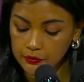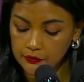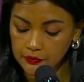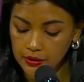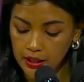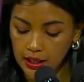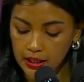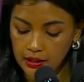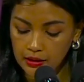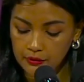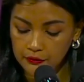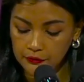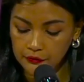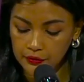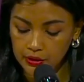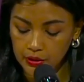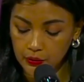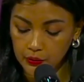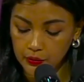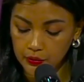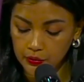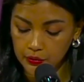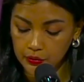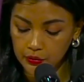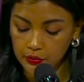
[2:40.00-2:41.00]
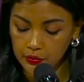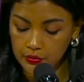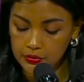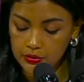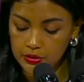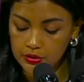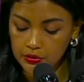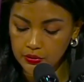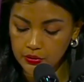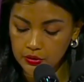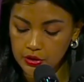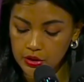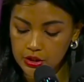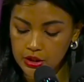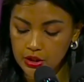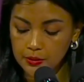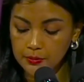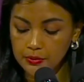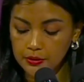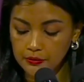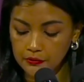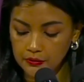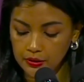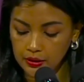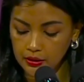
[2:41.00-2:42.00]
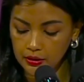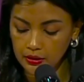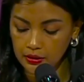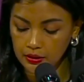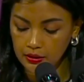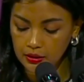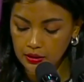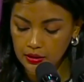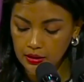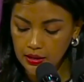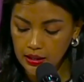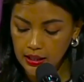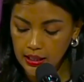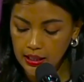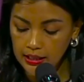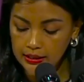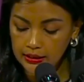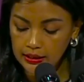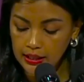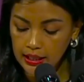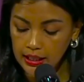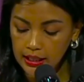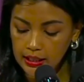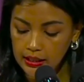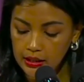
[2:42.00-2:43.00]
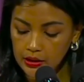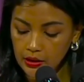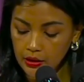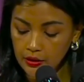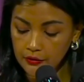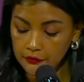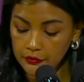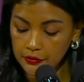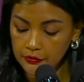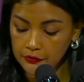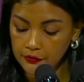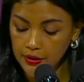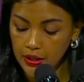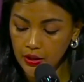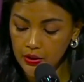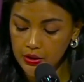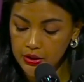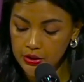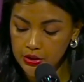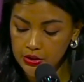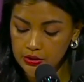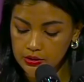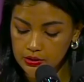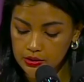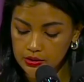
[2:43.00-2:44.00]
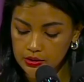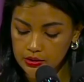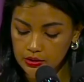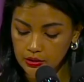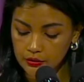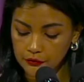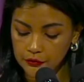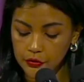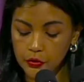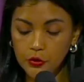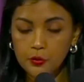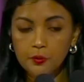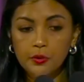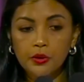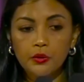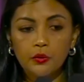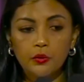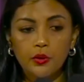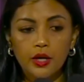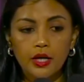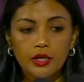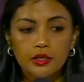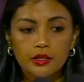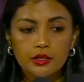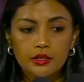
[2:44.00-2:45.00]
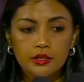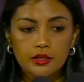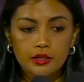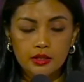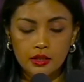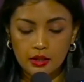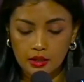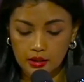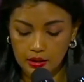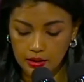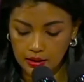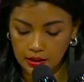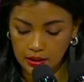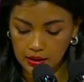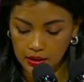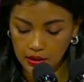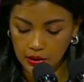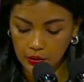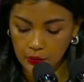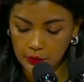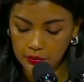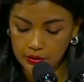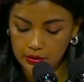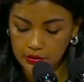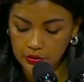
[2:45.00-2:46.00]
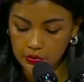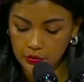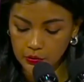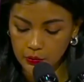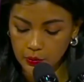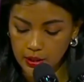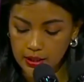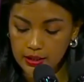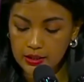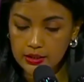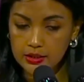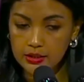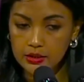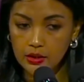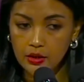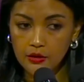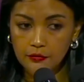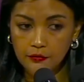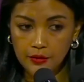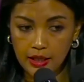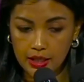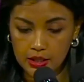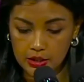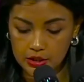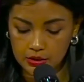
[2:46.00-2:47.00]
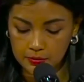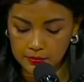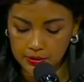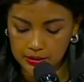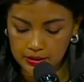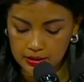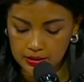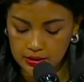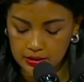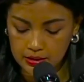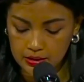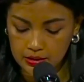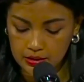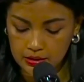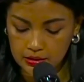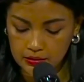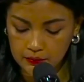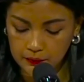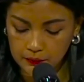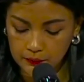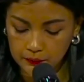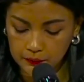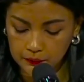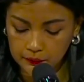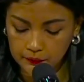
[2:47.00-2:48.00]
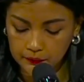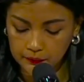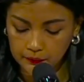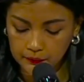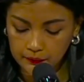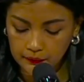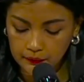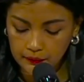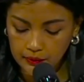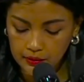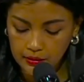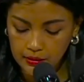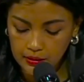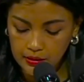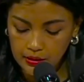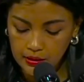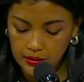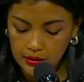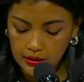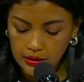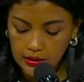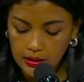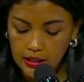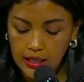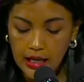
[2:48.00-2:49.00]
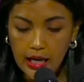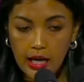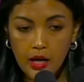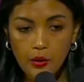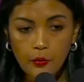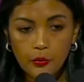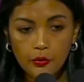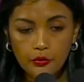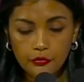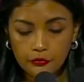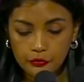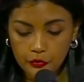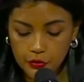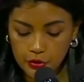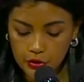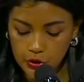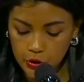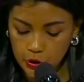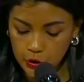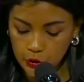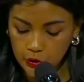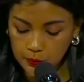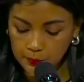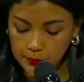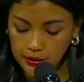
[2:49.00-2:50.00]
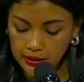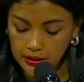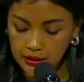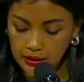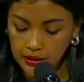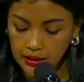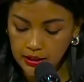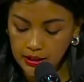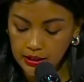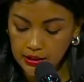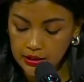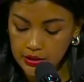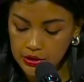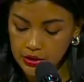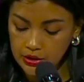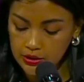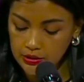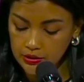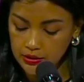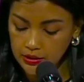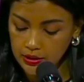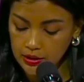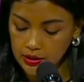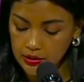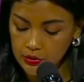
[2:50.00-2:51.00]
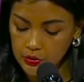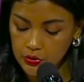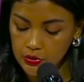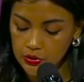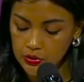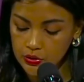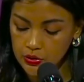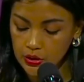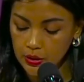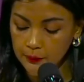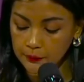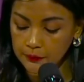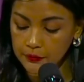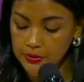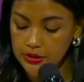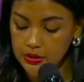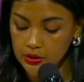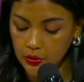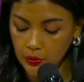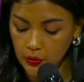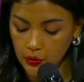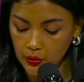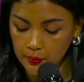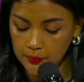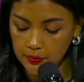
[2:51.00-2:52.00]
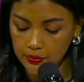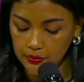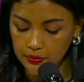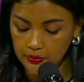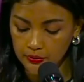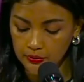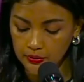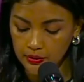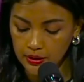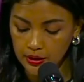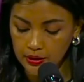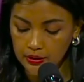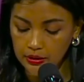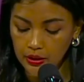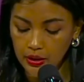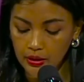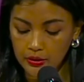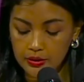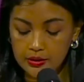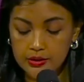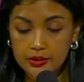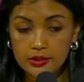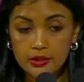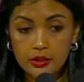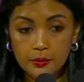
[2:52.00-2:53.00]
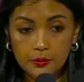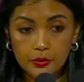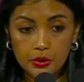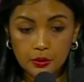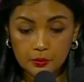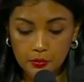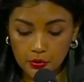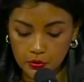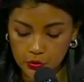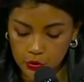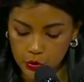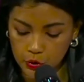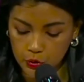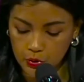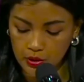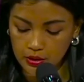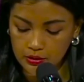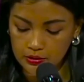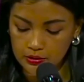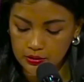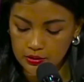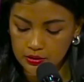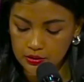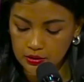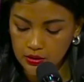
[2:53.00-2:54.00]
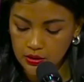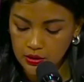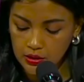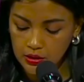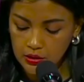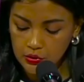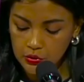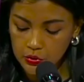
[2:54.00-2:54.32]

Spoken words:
with any failure concerning GBV and any other violations of human rights, including the rights of LGBTs. Our voice should be the ignition key to stop these global and unacceptable trends